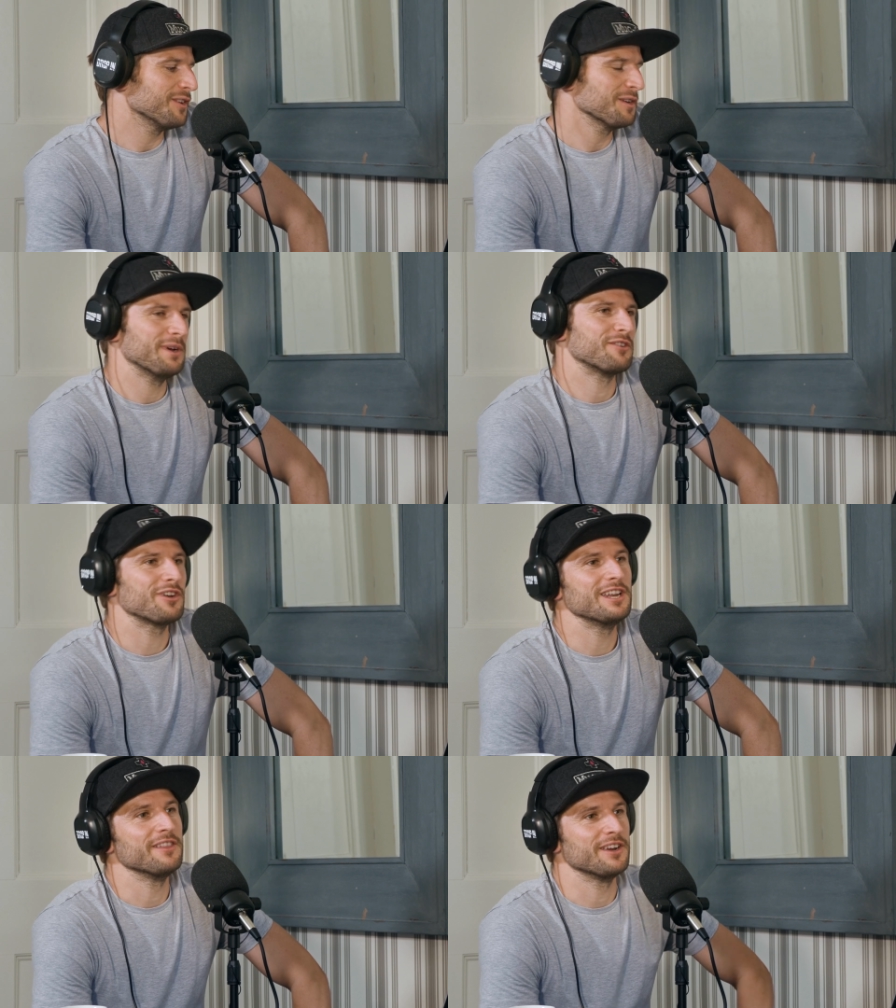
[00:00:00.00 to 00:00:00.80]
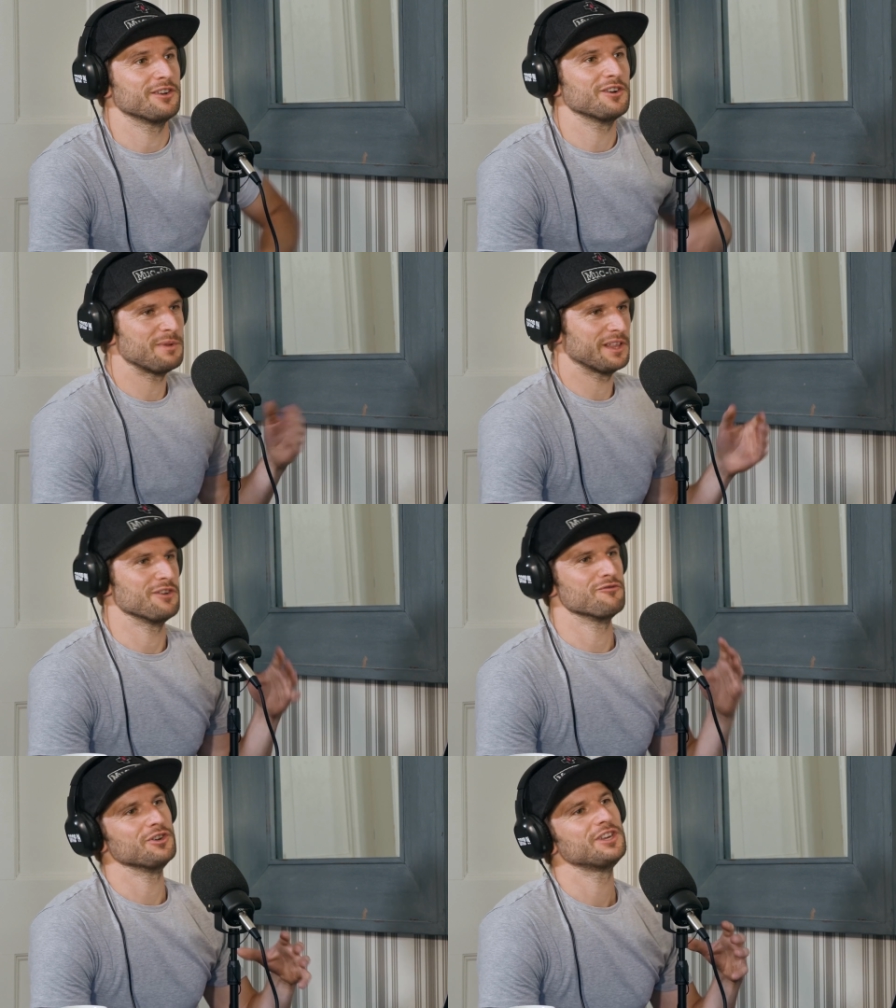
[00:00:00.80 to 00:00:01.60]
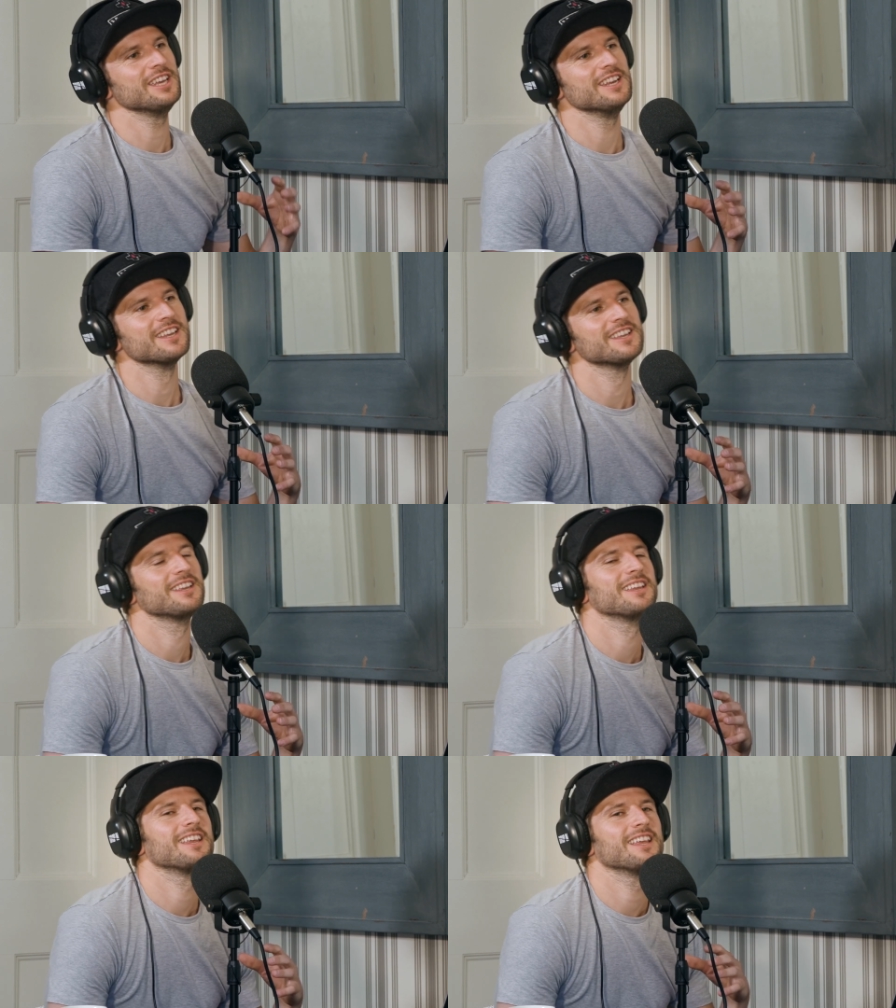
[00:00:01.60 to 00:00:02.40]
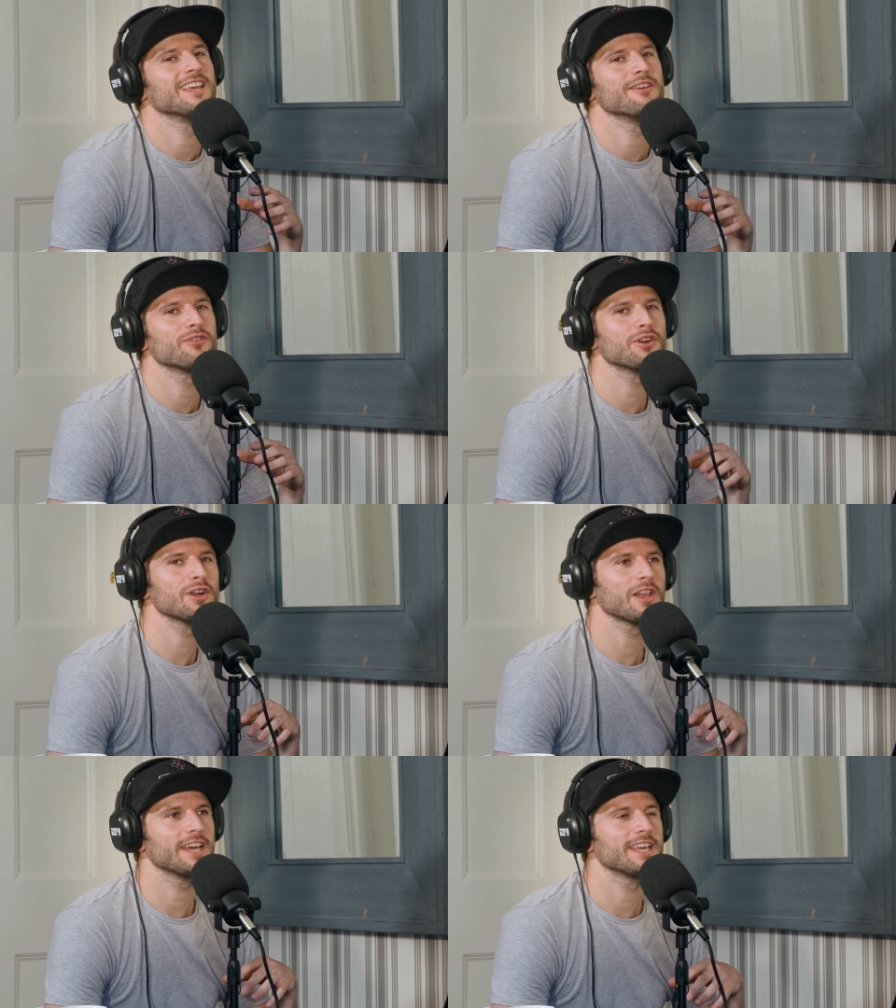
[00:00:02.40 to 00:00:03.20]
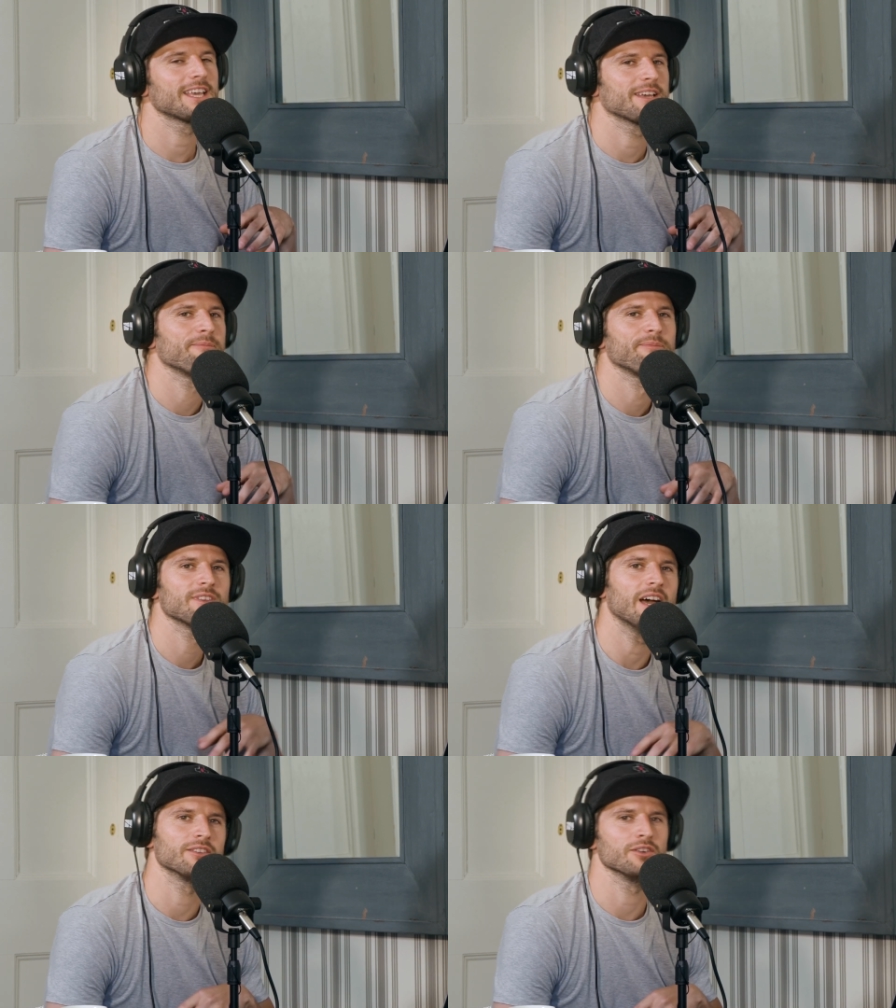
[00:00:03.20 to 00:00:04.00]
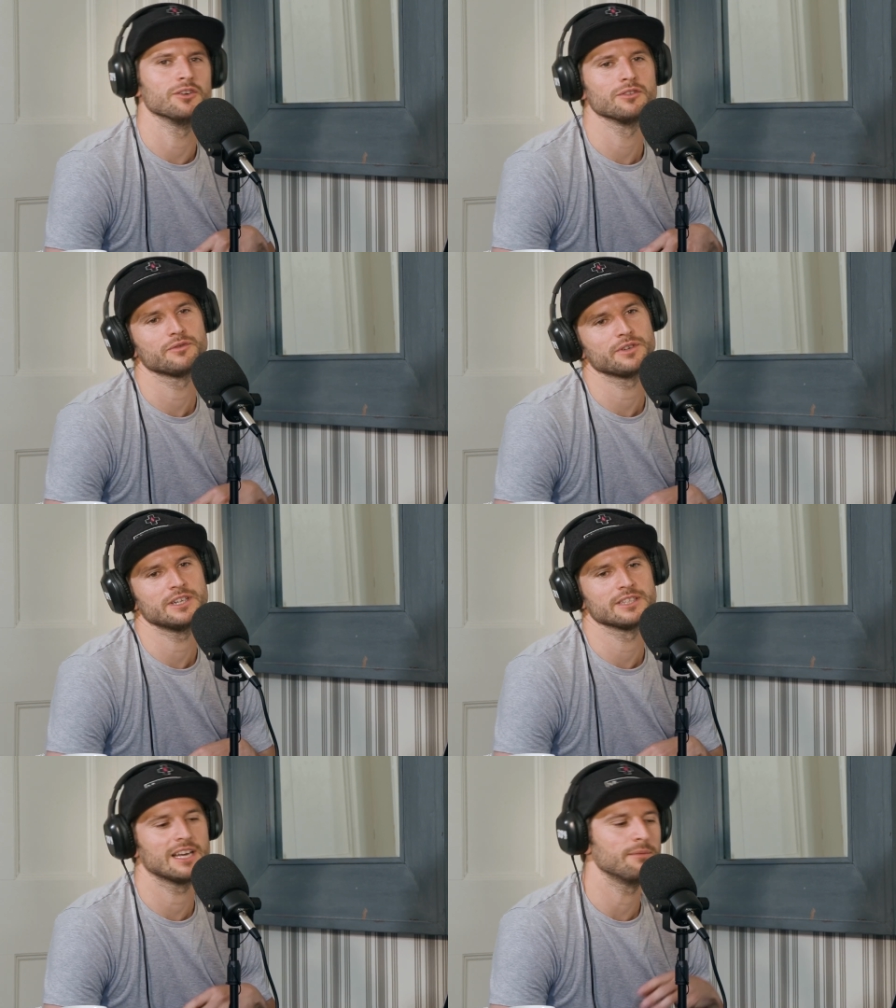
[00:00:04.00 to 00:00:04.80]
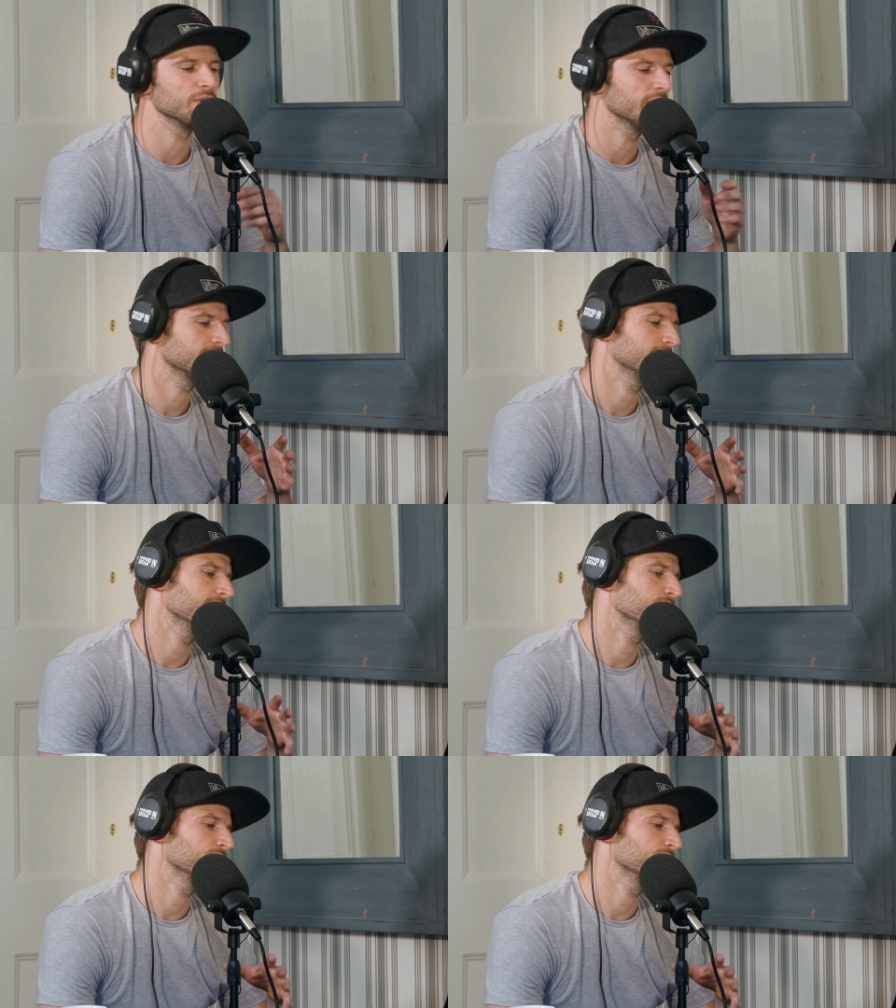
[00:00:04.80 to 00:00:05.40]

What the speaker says: talking about training there? You're talking about your routine. If you're I don't know, for example, say